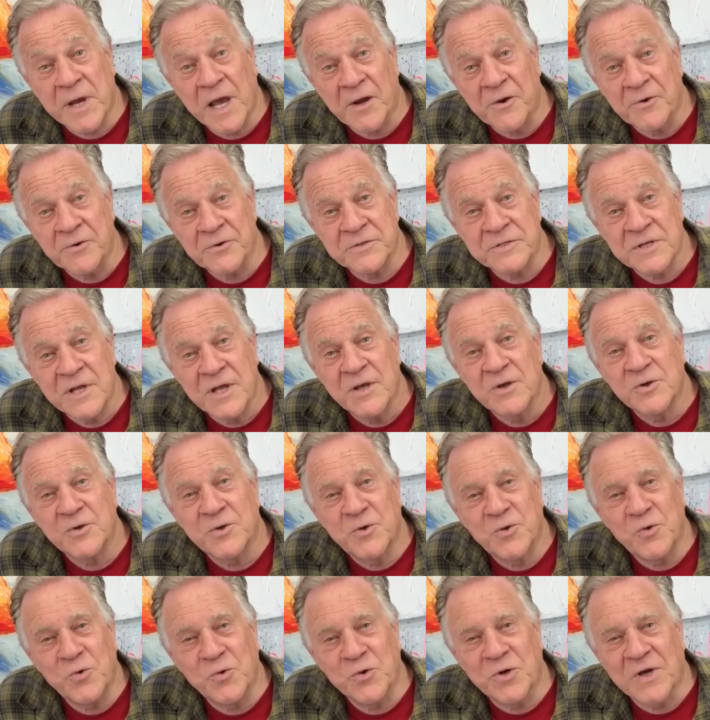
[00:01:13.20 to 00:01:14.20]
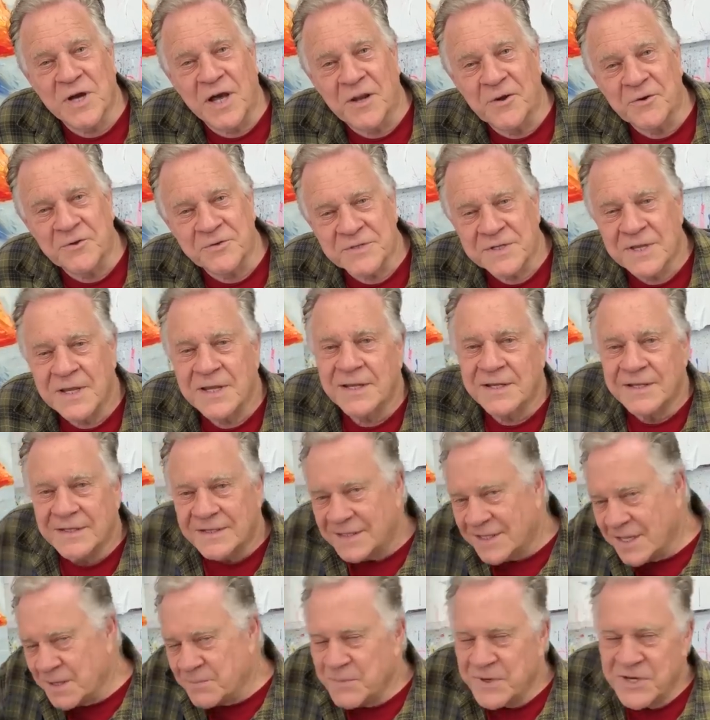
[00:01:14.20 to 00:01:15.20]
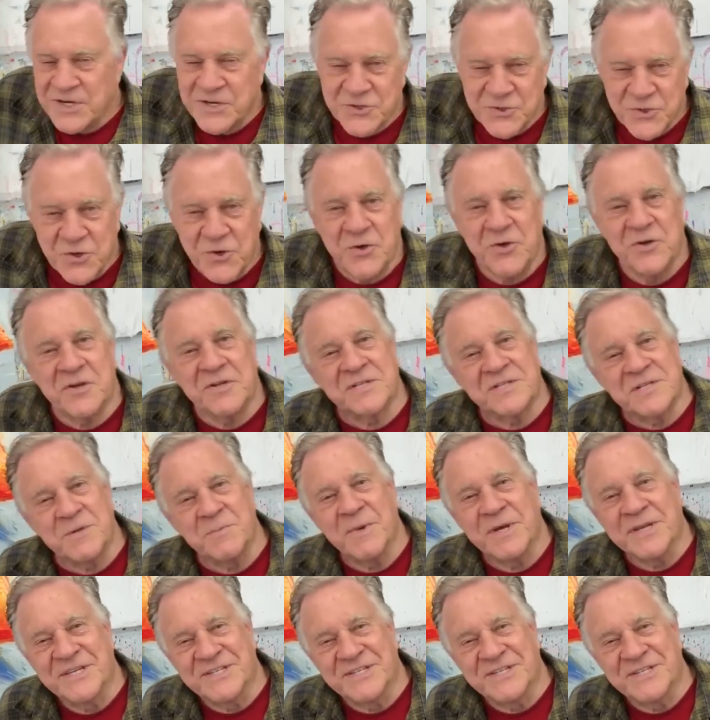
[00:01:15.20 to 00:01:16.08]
colors, cool colors. Let me show you some